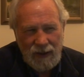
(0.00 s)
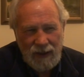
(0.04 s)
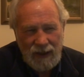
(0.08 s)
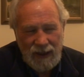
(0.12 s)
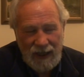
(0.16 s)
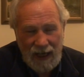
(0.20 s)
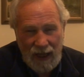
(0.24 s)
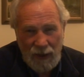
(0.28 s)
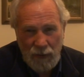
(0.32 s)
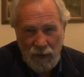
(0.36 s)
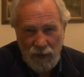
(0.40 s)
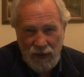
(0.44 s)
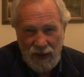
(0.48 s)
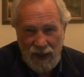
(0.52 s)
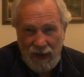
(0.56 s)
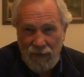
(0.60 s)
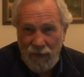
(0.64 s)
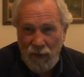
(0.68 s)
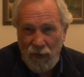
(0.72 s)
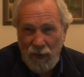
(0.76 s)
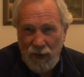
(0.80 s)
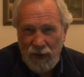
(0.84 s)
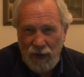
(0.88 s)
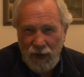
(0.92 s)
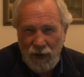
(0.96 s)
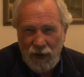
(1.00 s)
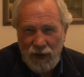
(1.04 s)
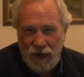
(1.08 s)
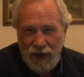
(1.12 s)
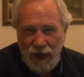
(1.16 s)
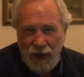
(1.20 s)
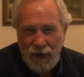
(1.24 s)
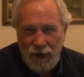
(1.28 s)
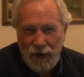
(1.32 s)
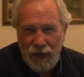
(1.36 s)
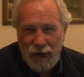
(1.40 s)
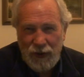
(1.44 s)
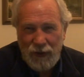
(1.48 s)
in other words, everyone you see
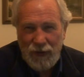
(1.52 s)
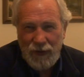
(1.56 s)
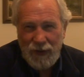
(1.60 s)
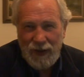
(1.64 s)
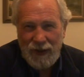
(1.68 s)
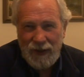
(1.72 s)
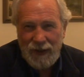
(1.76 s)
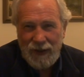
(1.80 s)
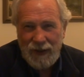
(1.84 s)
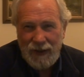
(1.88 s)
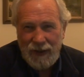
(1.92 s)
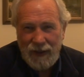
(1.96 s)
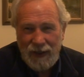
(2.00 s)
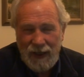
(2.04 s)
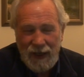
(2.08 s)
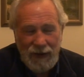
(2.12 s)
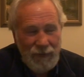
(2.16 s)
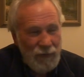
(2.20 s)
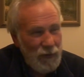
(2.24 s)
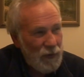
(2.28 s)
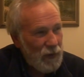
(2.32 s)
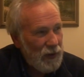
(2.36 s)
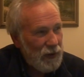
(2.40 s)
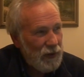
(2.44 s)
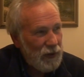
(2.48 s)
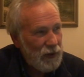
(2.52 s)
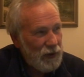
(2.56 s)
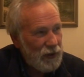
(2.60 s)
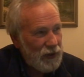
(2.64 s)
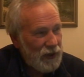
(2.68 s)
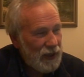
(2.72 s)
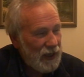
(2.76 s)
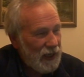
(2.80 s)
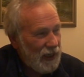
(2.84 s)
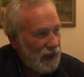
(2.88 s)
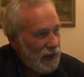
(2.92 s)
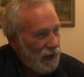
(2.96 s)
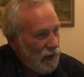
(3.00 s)
on the street, everyone you
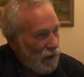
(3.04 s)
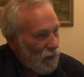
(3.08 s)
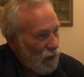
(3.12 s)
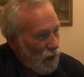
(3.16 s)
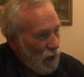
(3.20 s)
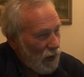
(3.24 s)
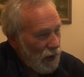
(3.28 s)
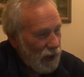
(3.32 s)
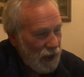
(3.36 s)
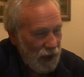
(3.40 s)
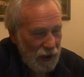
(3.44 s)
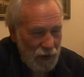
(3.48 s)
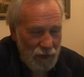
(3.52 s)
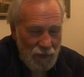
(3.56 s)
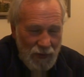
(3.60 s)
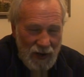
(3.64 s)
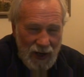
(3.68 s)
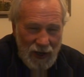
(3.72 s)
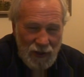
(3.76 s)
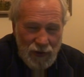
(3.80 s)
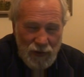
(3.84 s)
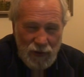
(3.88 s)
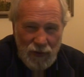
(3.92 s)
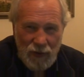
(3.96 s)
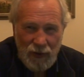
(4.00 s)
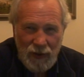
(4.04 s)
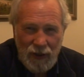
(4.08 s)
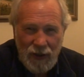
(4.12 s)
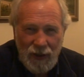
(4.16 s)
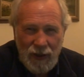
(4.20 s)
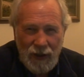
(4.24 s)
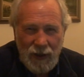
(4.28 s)
see walking around you,